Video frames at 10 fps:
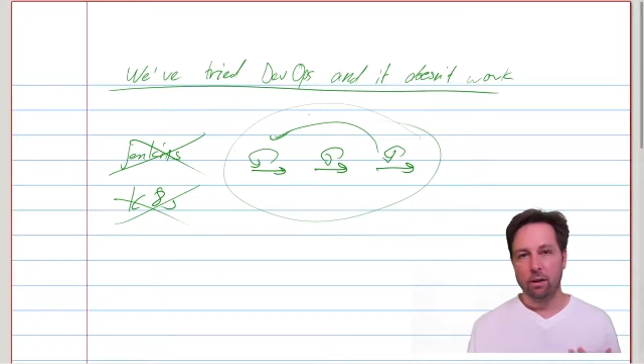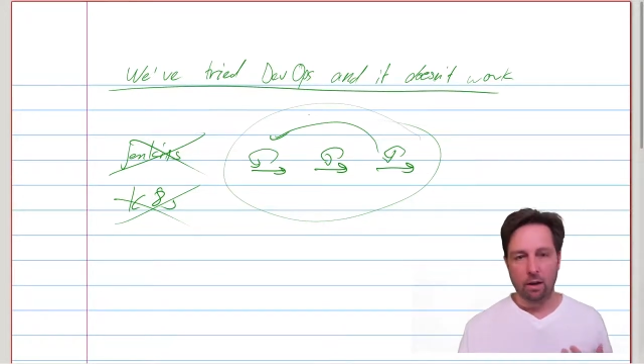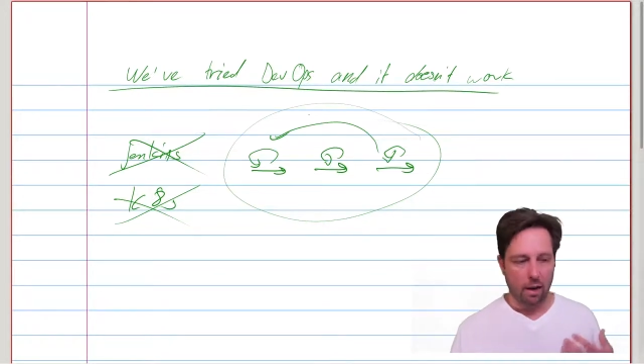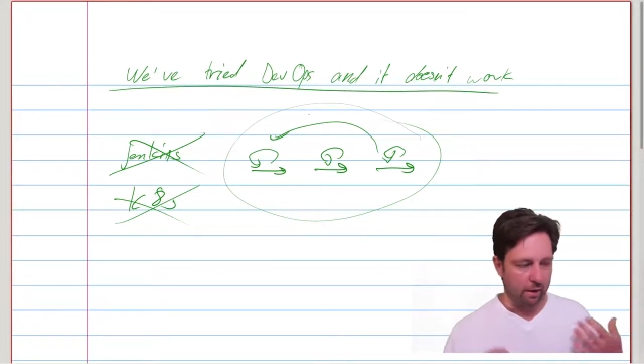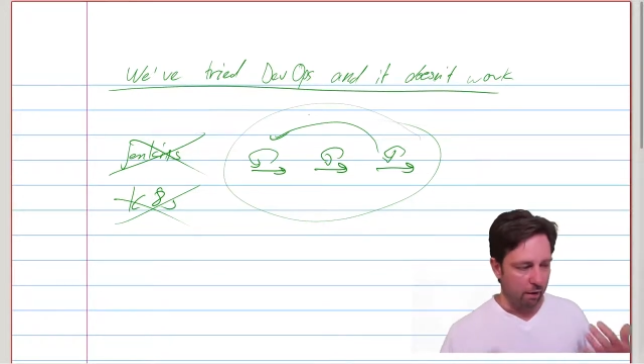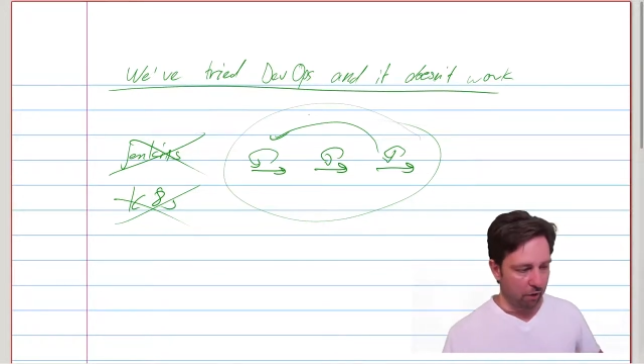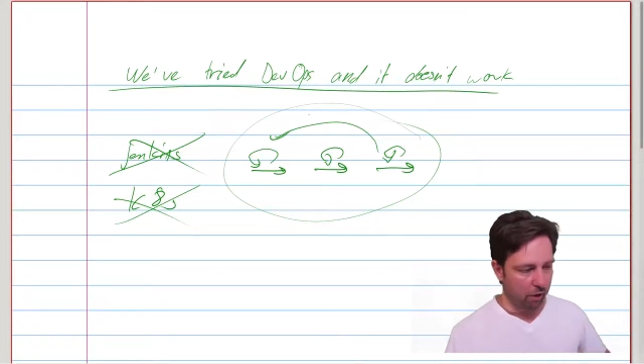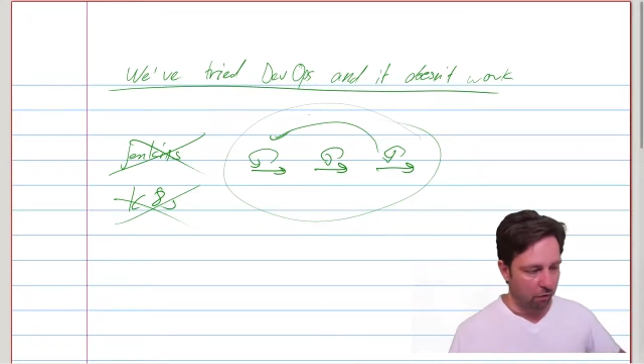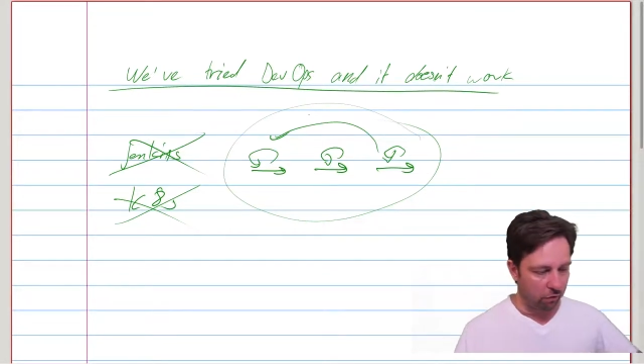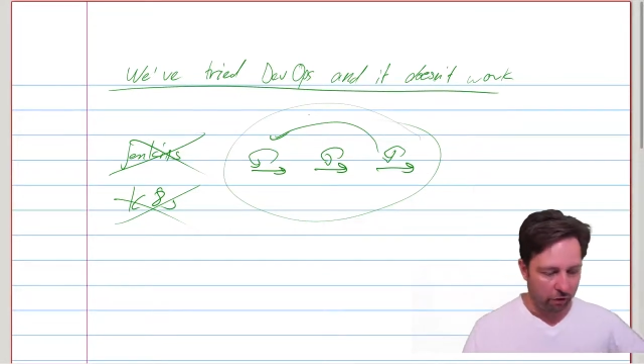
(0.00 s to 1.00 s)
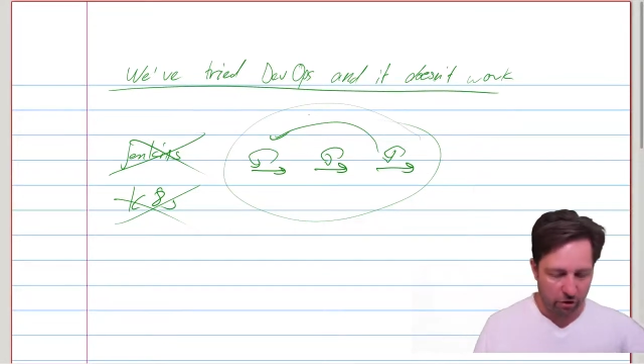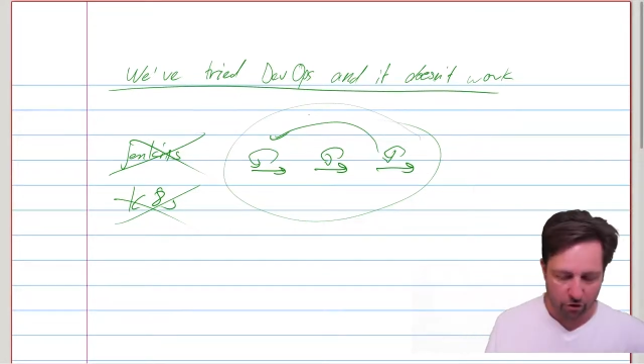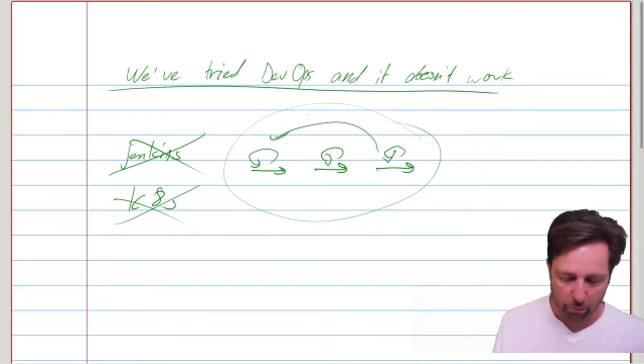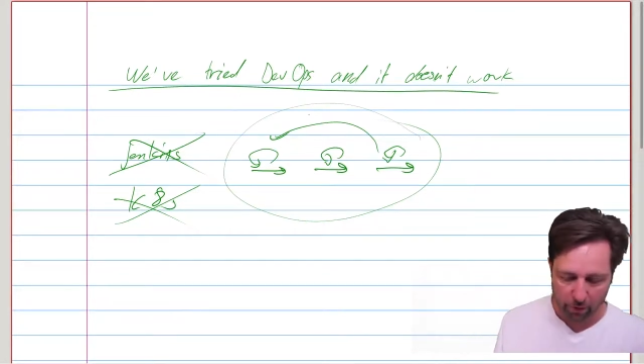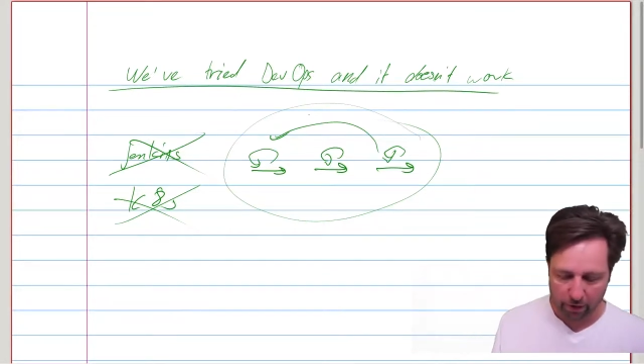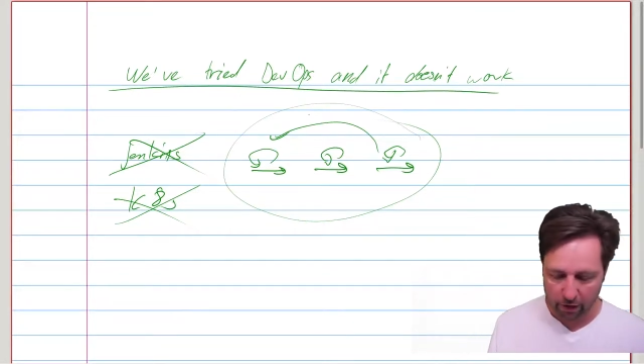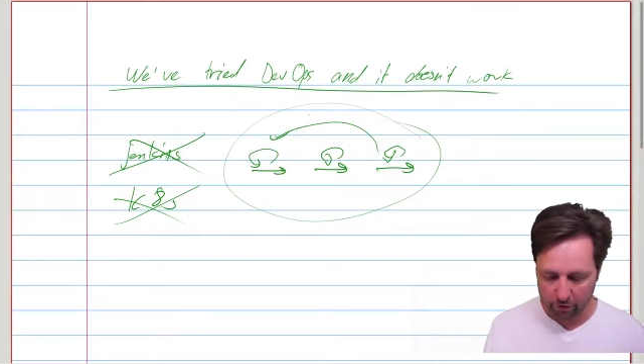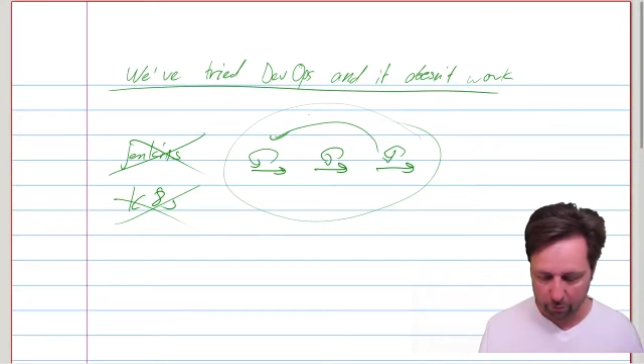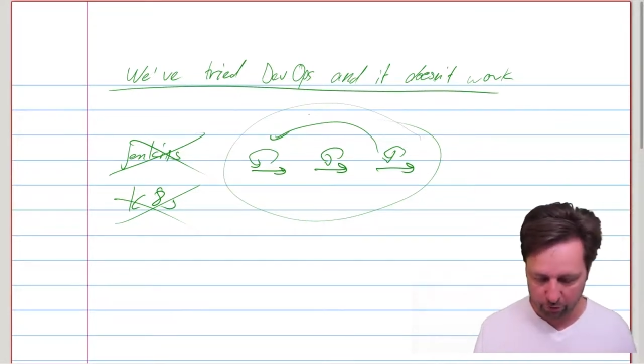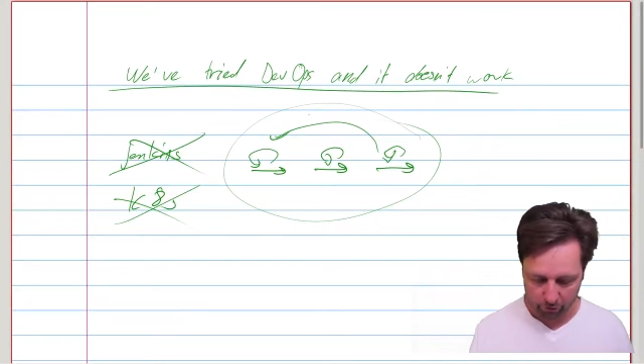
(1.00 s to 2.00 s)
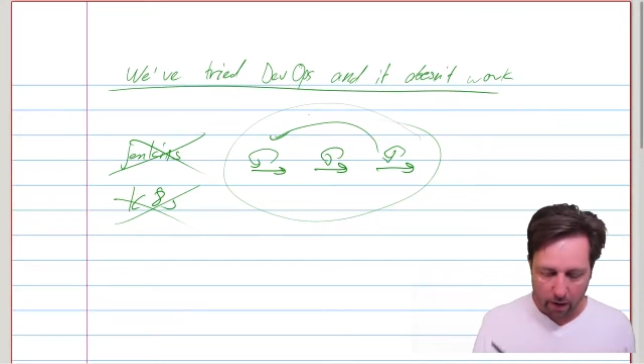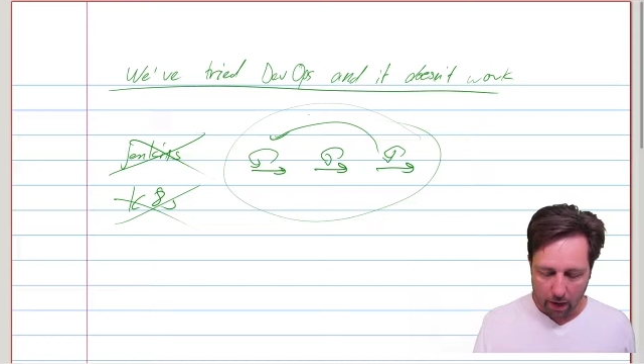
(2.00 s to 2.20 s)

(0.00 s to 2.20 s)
at having conversations with customers.